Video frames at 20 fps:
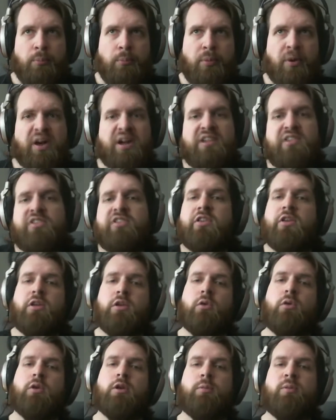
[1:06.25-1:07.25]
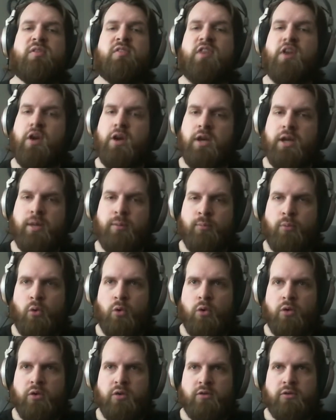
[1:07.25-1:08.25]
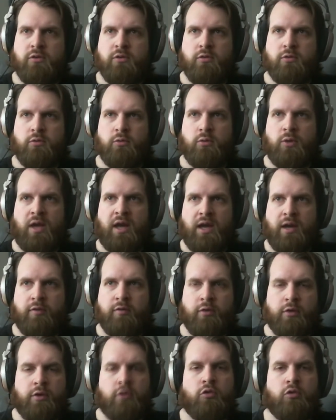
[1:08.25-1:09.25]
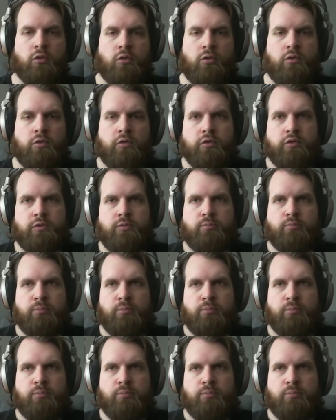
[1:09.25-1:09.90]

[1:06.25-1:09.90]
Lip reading: but it's still going to be very important to have your controls